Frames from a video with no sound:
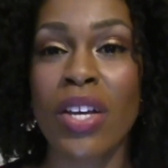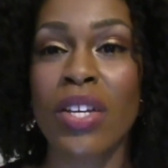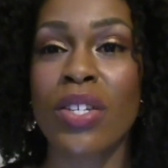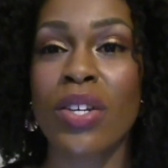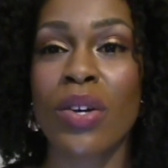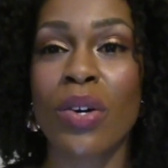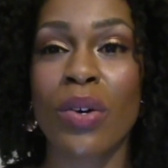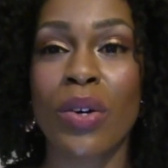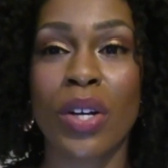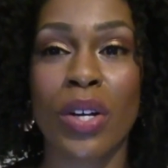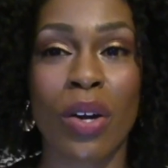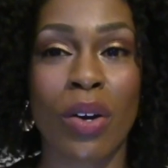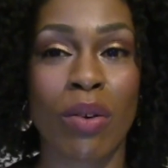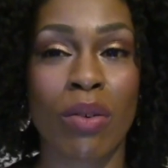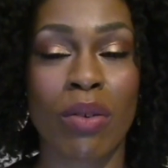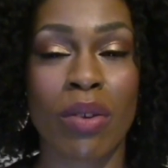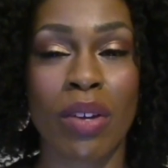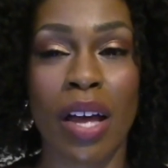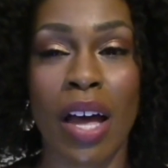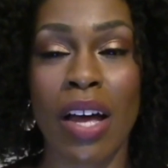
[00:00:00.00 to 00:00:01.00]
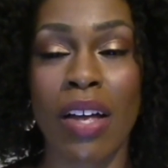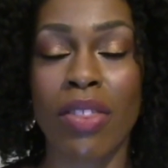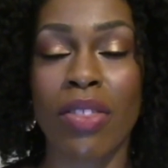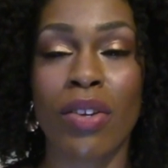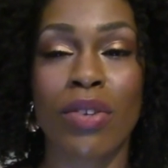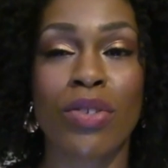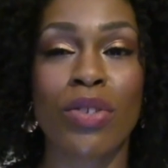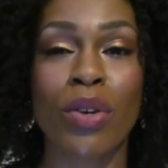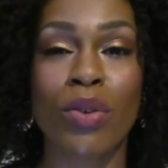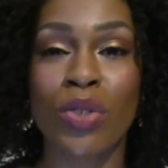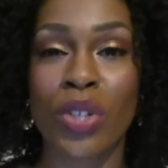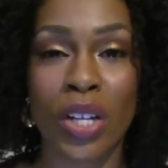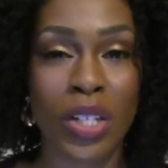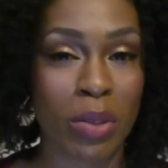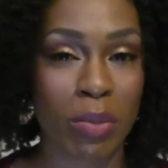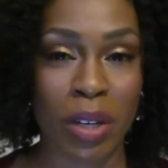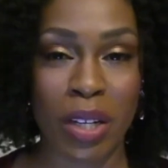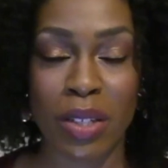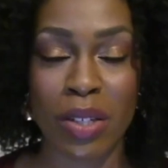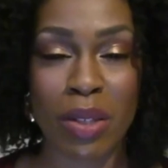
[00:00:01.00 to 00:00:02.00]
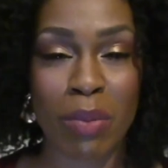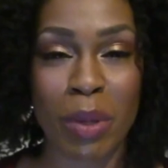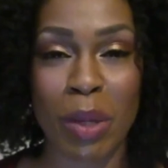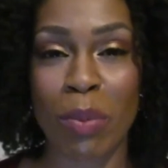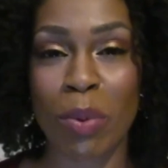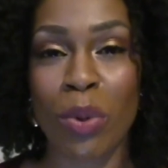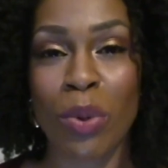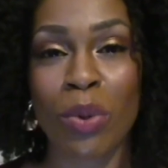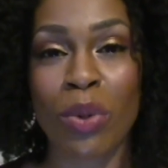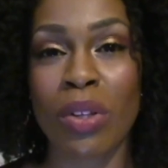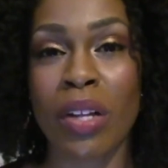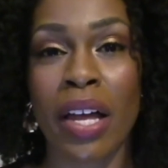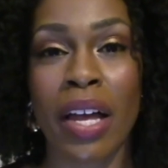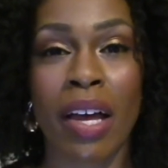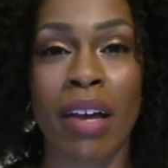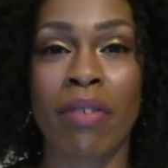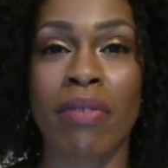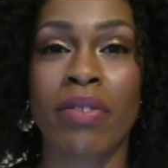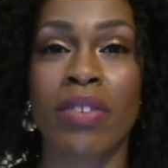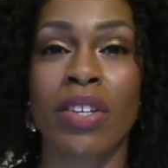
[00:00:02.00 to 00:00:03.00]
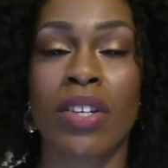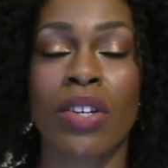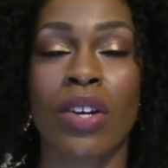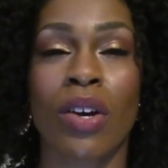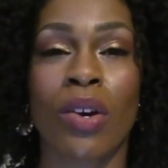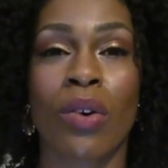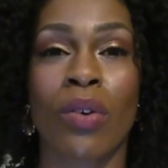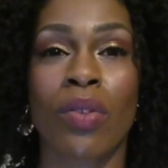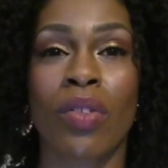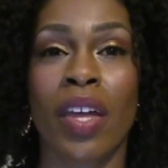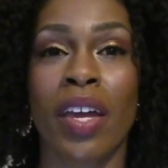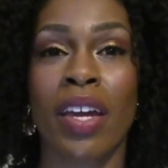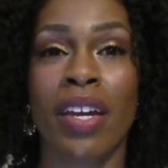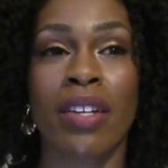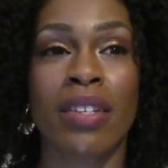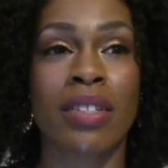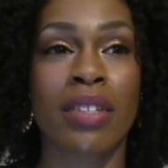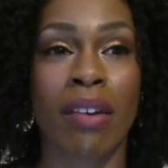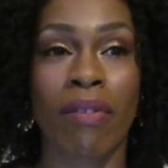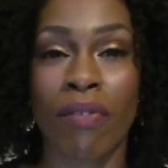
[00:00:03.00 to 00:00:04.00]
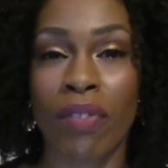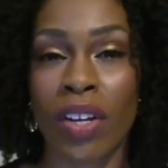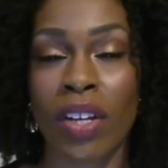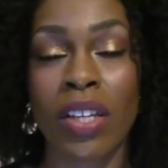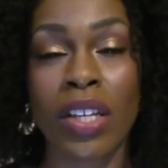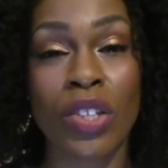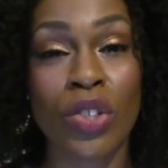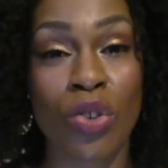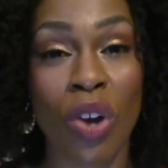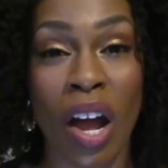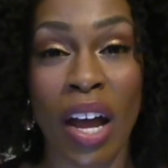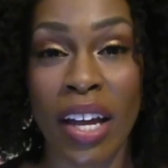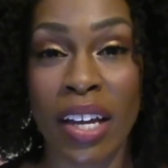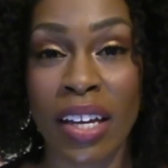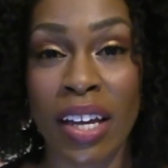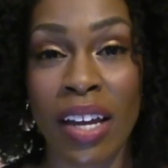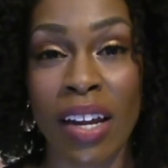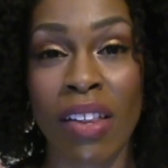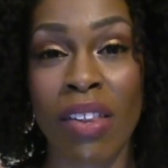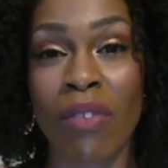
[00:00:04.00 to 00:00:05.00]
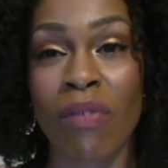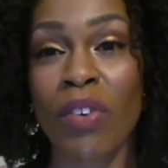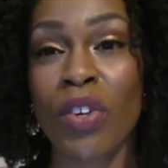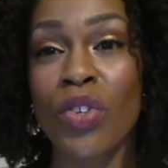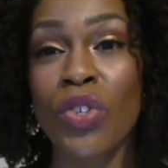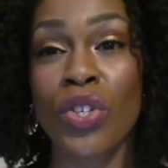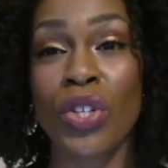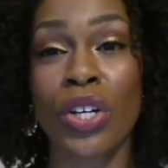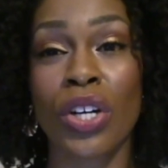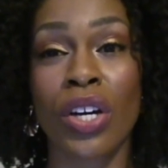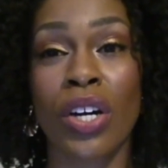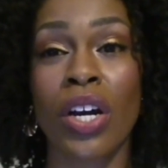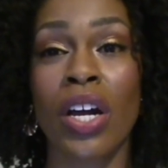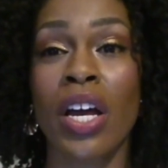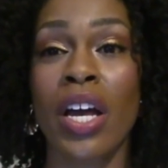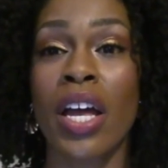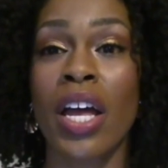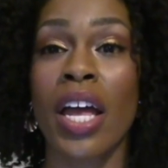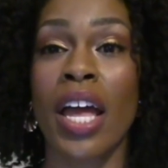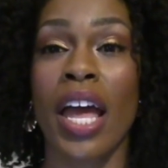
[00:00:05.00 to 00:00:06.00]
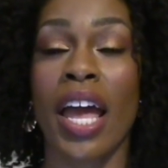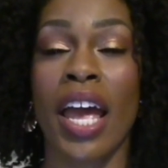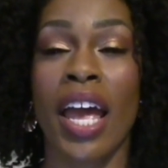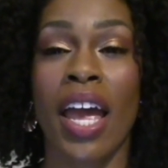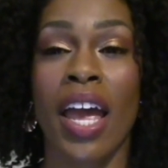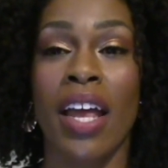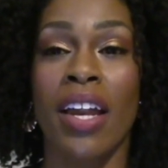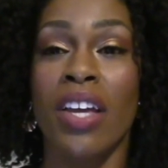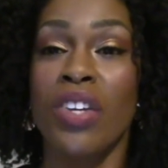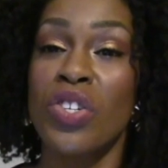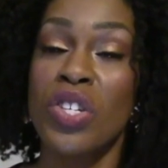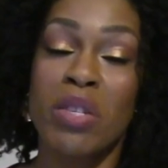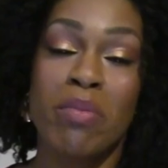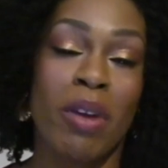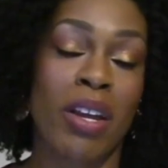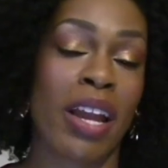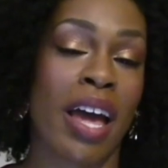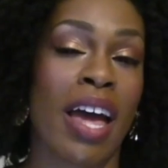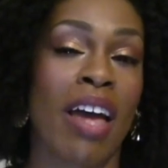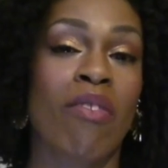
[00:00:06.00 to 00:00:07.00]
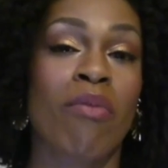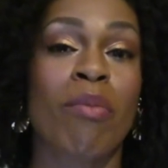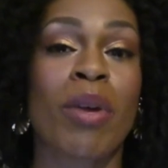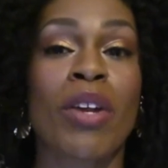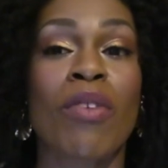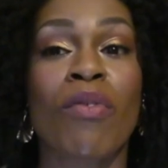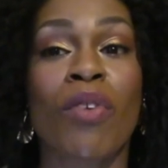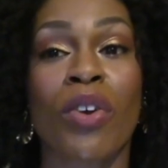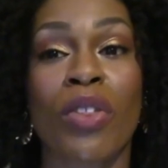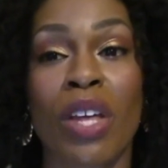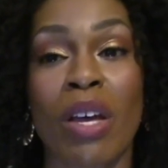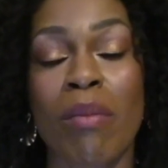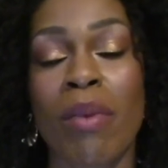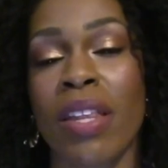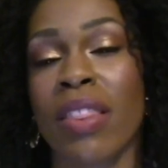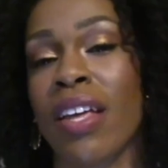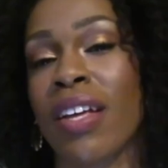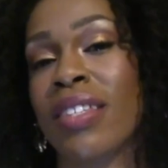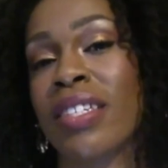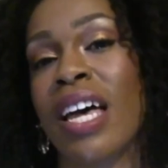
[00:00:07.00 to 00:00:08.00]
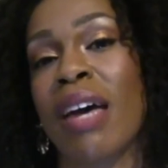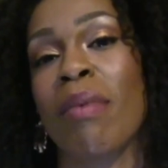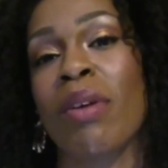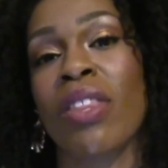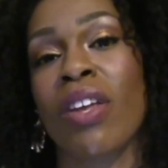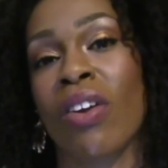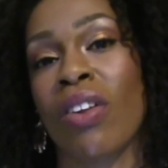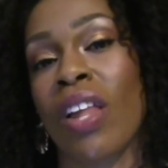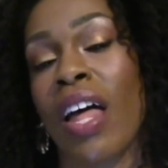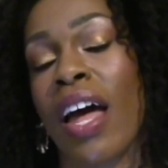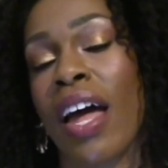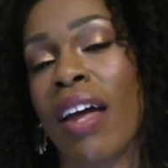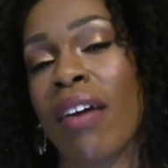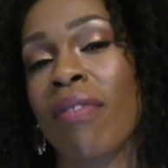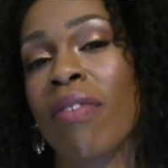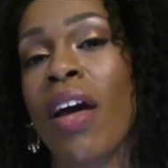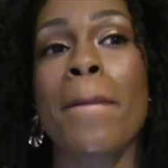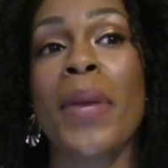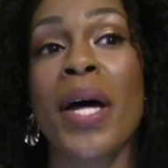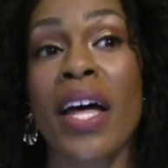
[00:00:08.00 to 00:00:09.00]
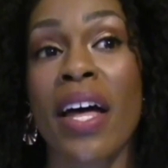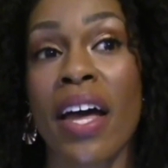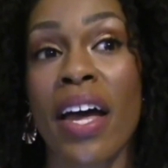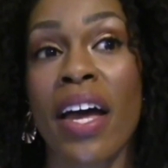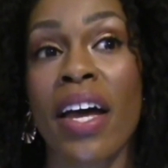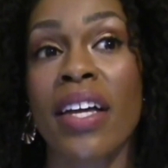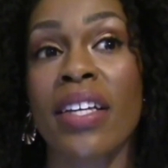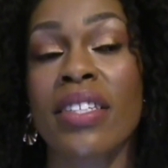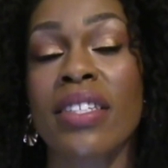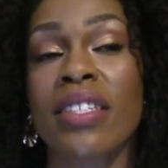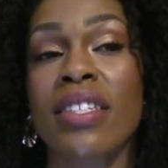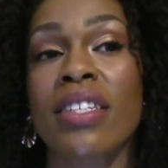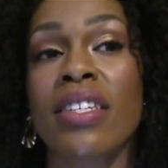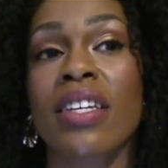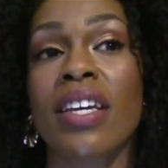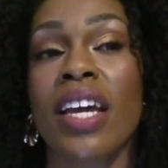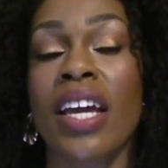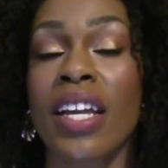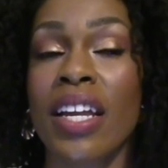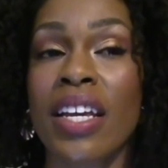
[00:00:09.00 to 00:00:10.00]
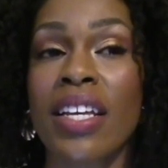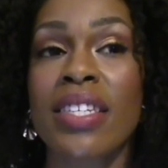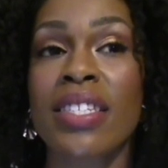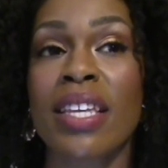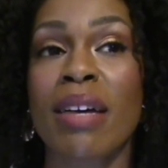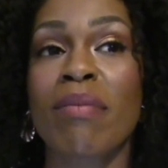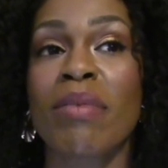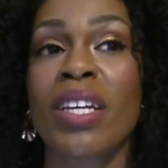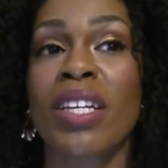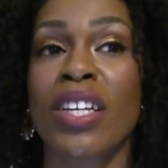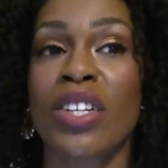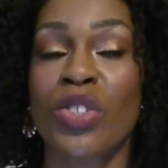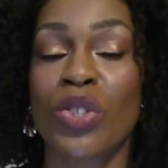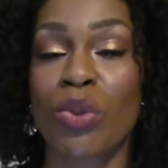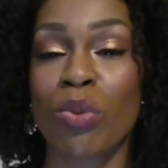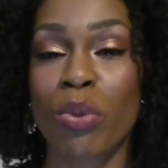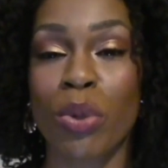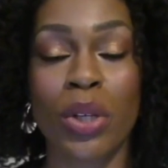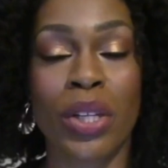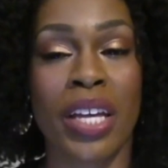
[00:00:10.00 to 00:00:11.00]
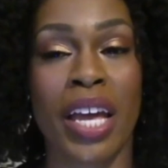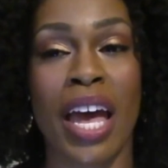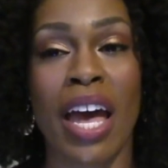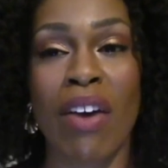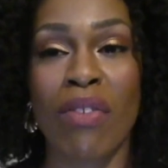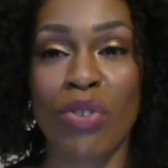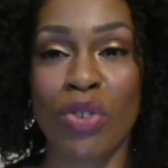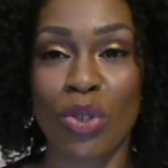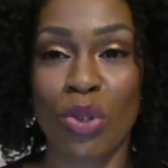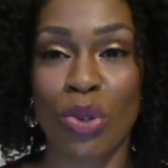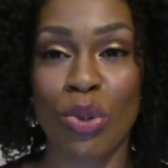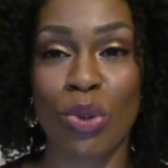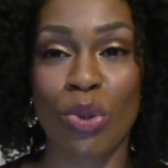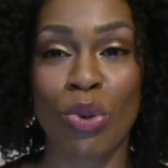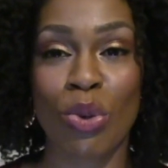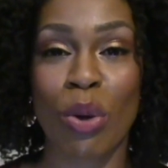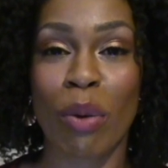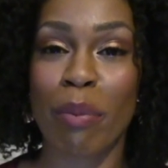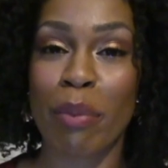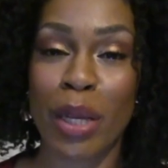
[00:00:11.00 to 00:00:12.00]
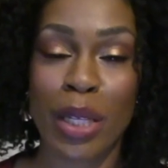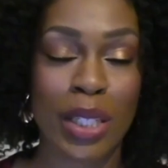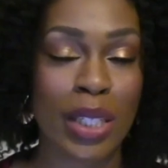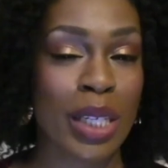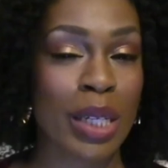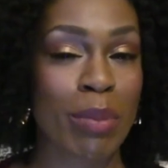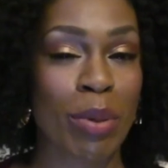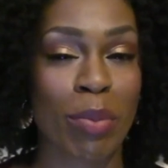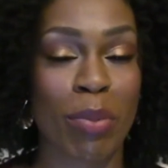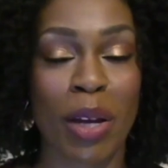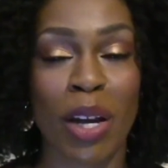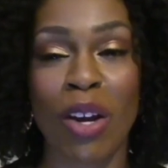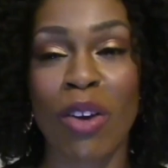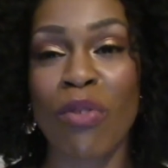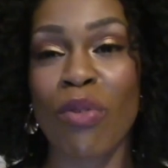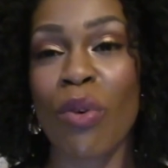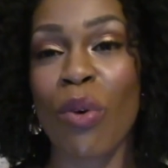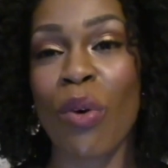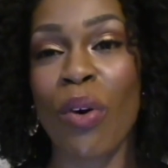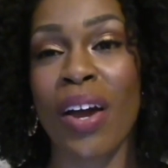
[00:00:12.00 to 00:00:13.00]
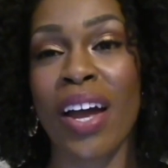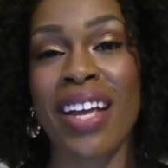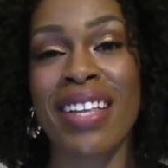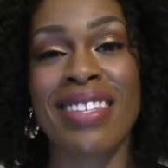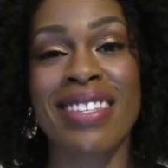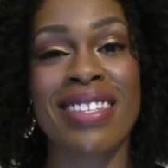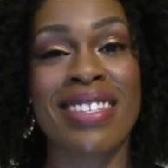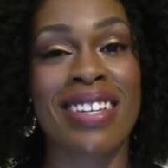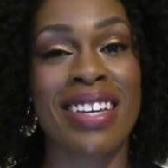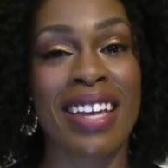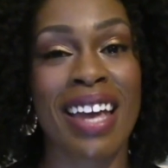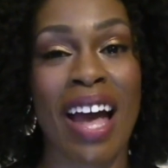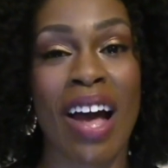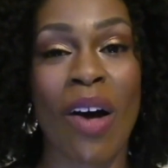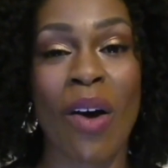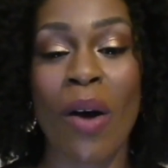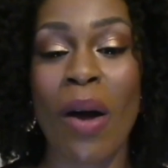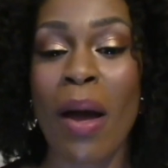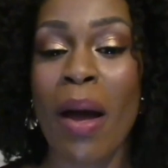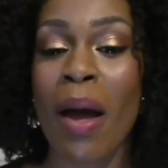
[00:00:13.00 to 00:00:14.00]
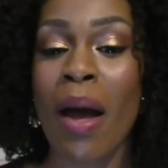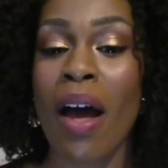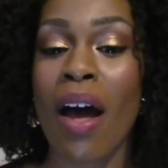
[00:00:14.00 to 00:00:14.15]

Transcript: So, there's no judgment to the people who left. They can definitely try again in the future, and it just may not have been for them at that time in their life. But it is something that you really have to mentally prepare for and stick out.